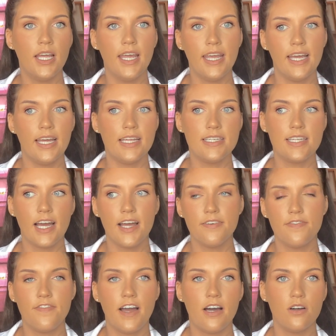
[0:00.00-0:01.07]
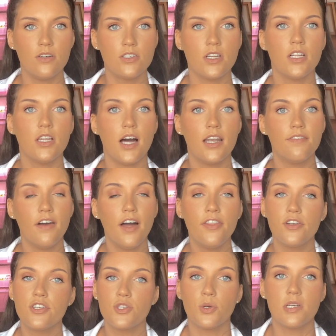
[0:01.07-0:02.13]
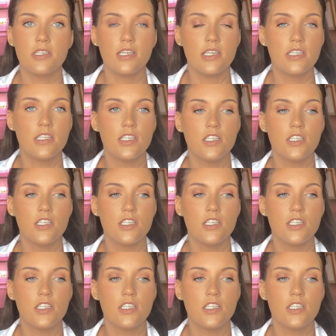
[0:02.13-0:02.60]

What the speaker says: and I've found a lot of other sources.